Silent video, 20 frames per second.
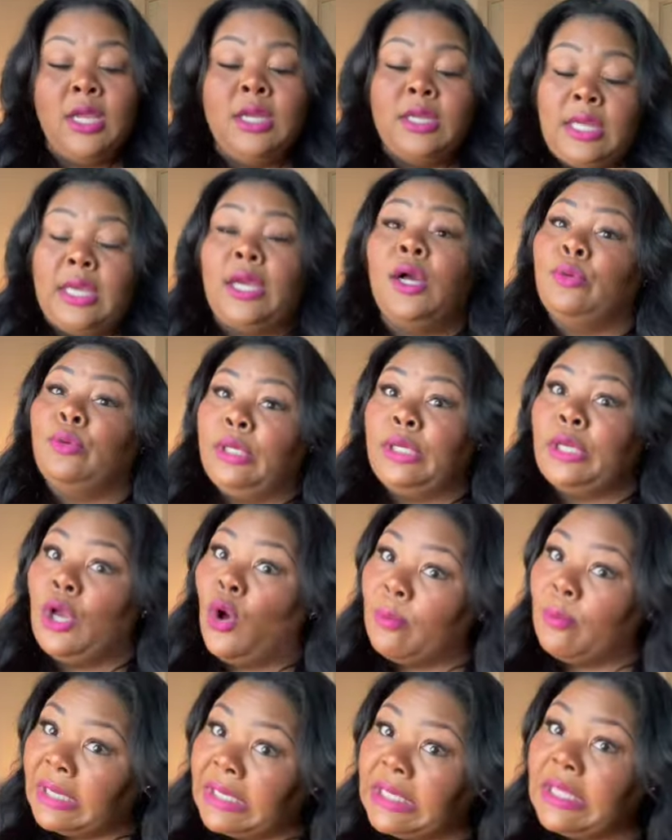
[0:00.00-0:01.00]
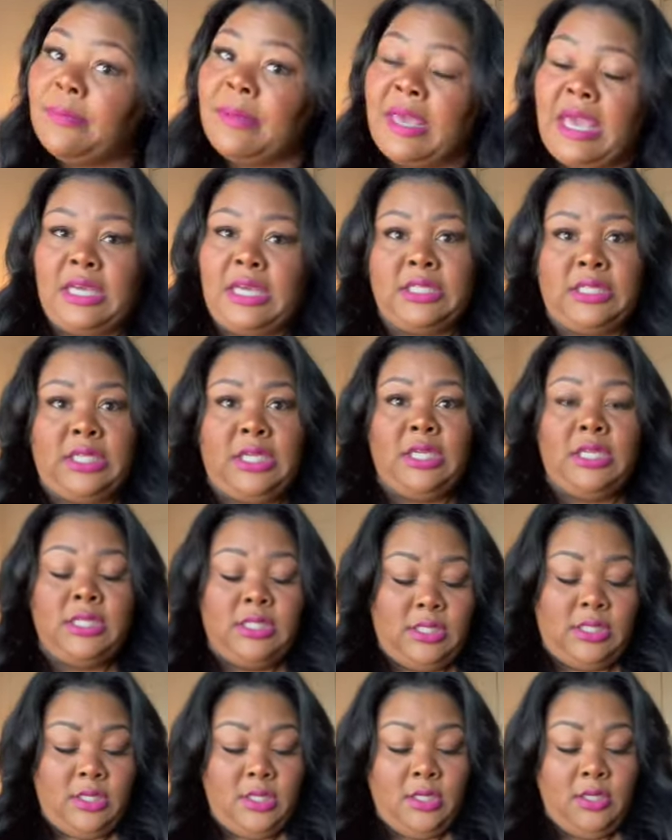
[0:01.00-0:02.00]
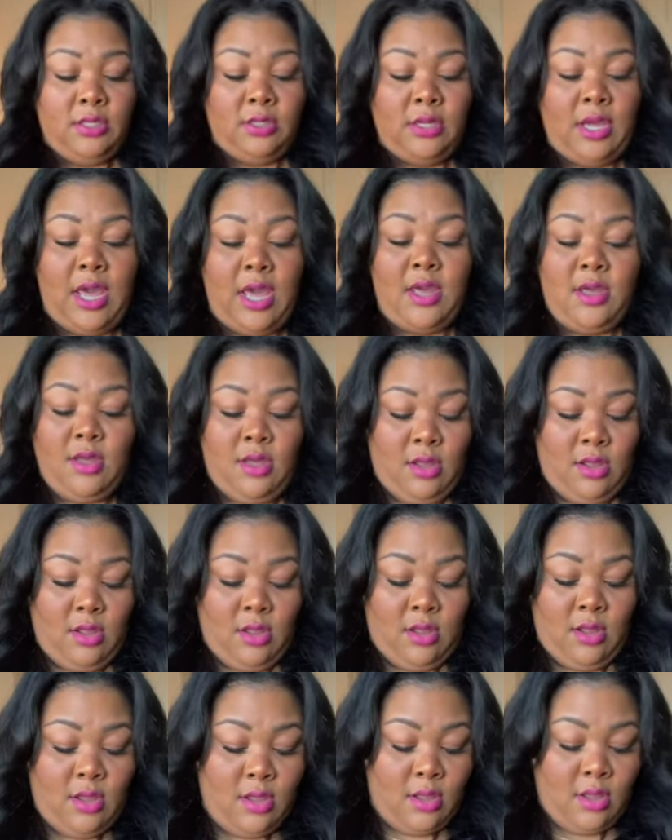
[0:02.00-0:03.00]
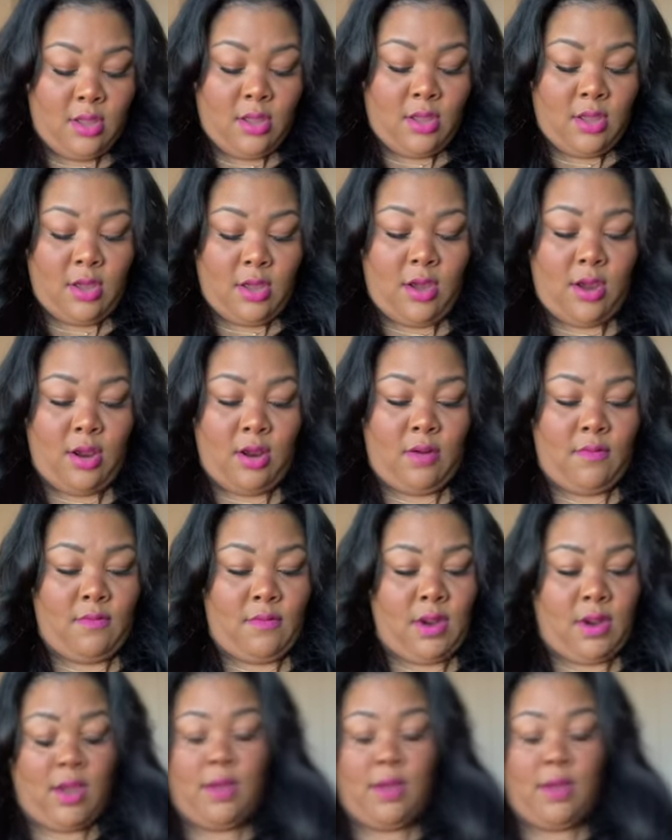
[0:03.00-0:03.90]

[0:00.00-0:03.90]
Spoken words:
They're gonna get your money back, sis, okay? All right.